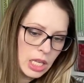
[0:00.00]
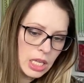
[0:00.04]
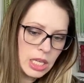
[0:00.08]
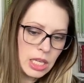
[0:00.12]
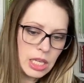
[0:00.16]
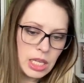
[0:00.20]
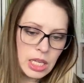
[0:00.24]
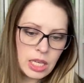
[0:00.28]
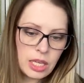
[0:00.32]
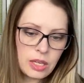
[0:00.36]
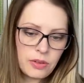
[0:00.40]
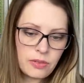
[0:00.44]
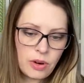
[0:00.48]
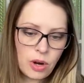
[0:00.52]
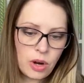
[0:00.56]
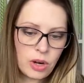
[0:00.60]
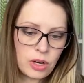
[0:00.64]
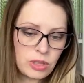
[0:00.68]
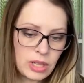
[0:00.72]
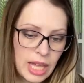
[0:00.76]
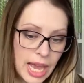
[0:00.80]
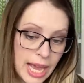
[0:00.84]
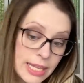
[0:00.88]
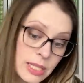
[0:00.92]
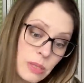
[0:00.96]
give
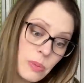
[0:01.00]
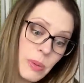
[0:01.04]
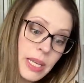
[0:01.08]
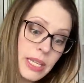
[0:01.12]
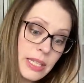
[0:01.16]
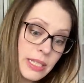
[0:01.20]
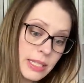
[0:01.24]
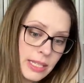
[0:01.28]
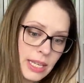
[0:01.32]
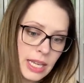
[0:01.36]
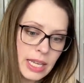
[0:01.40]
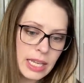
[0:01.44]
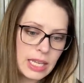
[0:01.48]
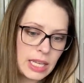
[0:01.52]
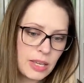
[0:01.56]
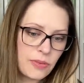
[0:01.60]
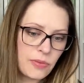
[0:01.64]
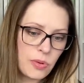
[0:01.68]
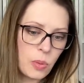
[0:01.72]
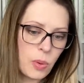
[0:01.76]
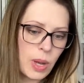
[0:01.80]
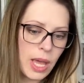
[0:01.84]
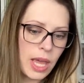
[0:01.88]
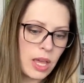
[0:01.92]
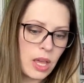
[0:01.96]
or last week's
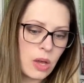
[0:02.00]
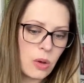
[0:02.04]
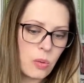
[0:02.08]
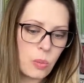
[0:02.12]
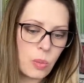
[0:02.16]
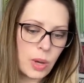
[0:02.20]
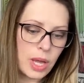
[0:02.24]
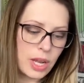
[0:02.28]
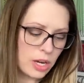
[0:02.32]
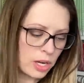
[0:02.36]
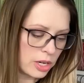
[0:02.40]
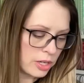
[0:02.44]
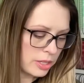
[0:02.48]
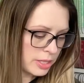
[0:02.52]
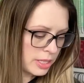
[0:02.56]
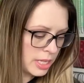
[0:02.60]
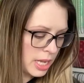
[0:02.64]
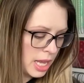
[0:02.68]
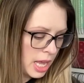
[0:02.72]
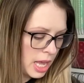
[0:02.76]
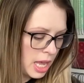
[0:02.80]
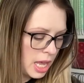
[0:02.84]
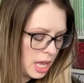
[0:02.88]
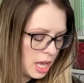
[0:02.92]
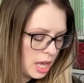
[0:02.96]
giveaway winners.
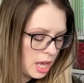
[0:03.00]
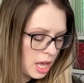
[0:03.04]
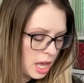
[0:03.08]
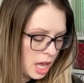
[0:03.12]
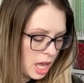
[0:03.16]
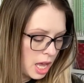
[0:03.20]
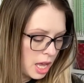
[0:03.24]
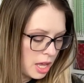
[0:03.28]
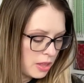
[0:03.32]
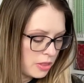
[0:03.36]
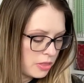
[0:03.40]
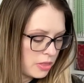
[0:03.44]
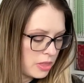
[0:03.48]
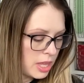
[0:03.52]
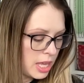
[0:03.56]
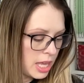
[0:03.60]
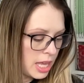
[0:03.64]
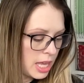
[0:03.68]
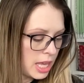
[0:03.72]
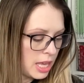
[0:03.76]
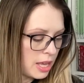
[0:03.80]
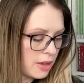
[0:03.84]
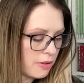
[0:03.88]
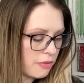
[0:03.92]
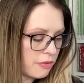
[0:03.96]

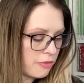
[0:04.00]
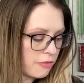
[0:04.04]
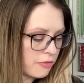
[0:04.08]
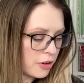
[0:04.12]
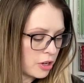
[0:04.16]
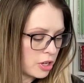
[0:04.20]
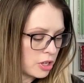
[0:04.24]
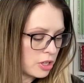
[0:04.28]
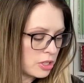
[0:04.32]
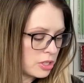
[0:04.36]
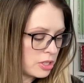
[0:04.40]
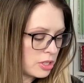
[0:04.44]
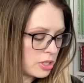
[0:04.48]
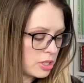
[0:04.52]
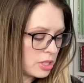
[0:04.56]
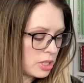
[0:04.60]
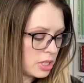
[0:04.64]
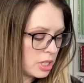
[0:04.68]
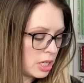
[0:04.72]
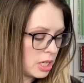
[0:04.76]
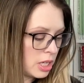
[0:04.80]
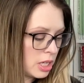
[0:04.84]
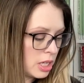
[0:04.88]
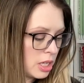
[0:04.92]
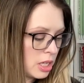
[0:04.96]
The
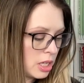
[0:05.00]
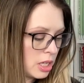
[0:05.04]
first